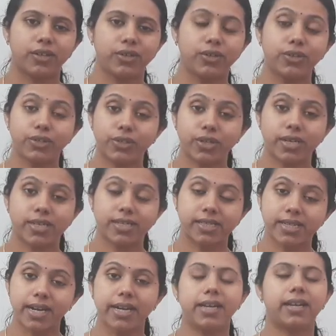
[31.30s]
you should
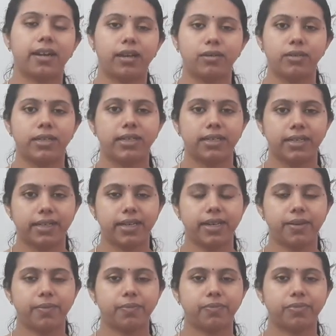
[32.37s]
study
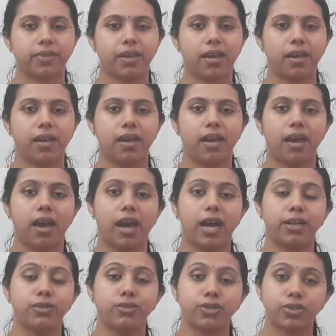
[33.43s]
regularly
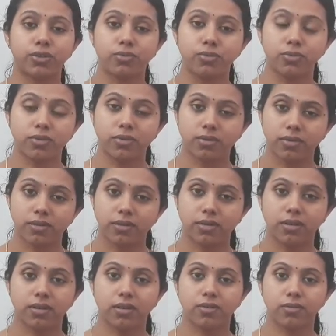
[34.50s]
and you should
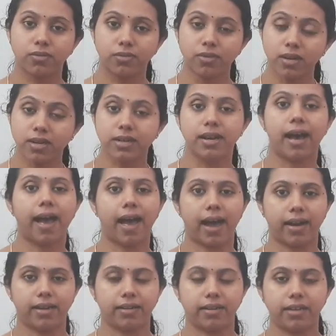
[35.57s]
work
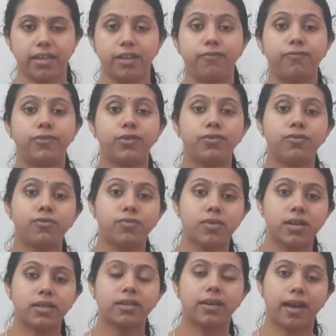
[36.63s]
hard. If you
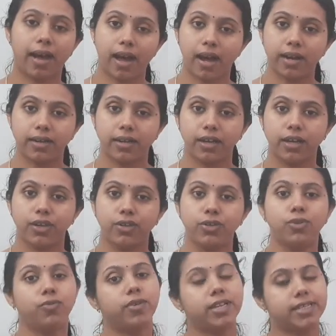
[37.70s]
work hard,
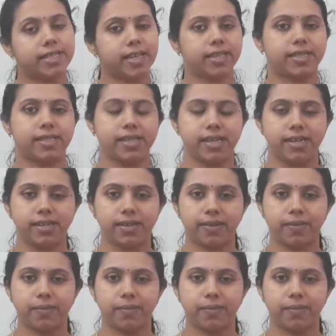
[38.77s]
you will succeed.